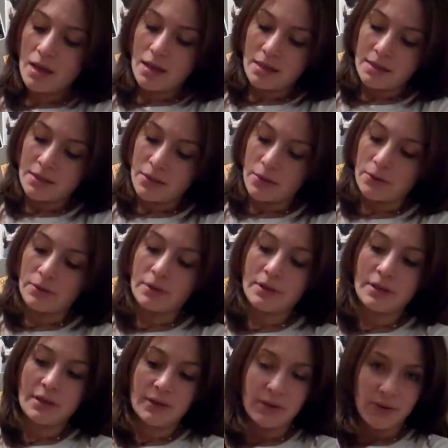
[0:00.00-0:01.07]
So,
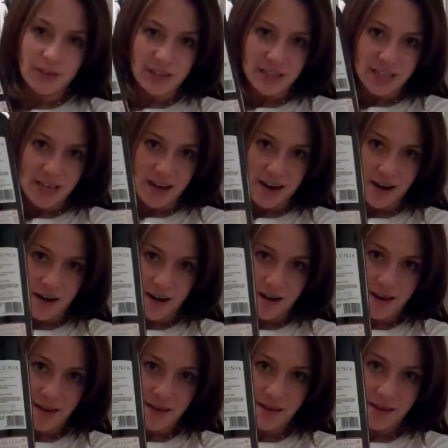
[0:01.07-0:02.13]
what you see here
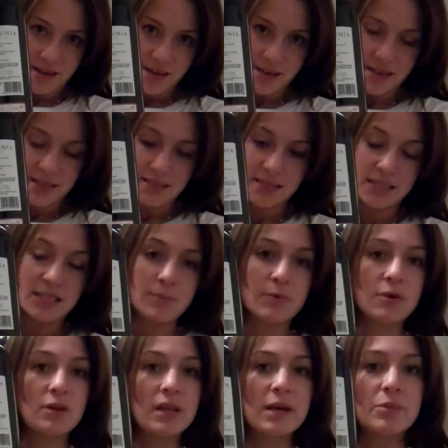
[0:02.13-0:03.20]
is the
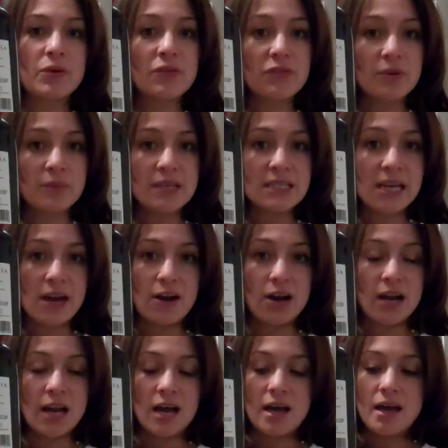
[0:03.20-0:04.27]
typical label from this
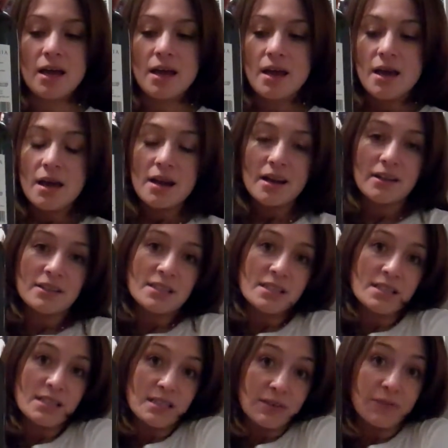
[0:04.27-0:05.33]
area. Now this
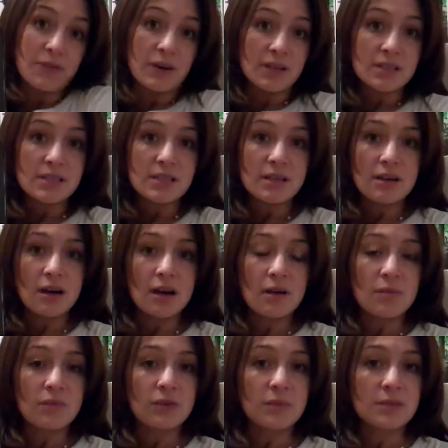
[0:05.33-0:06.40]
is different
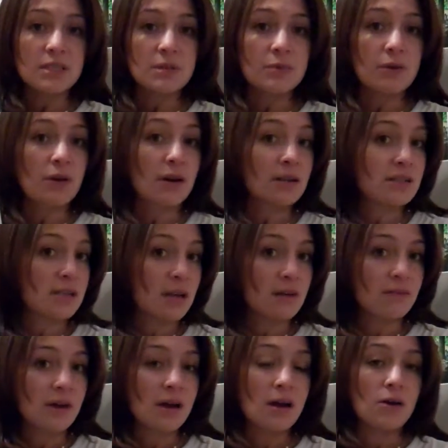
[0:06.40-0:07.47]
from a typical
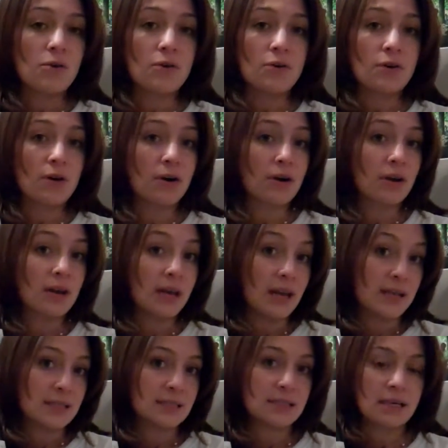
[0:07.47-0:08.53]
reserva or
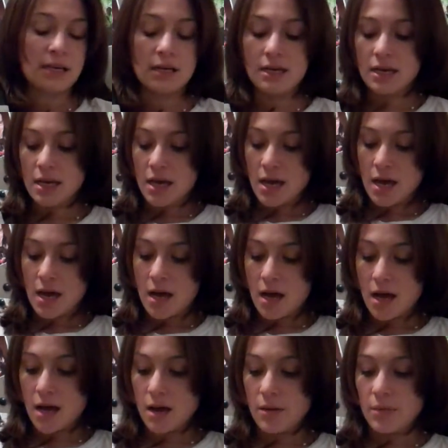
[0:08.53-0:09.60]
crianza.
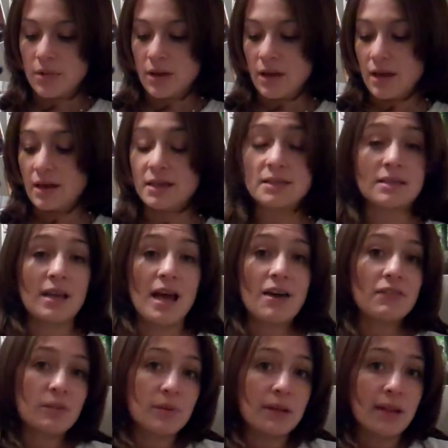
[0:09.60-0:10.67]
And it doesn't have
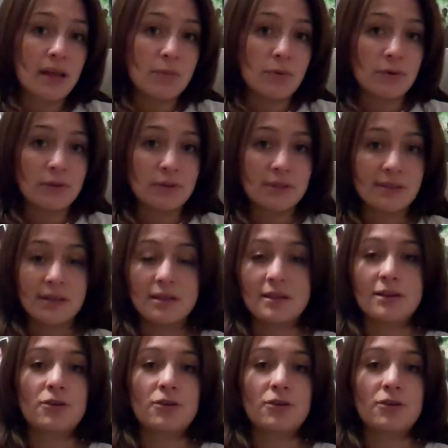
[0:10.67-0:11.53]
to be labeled in the